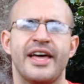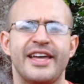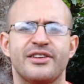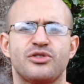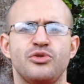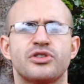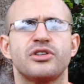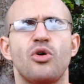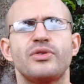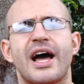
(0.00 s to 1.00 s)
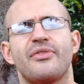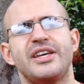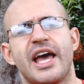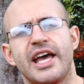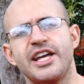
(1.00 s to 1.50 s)
is to slow down
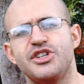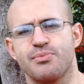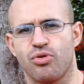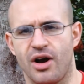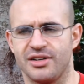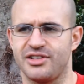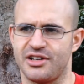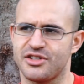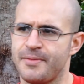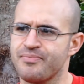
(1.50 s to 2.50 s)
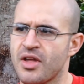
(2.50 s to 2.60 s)
the aging process.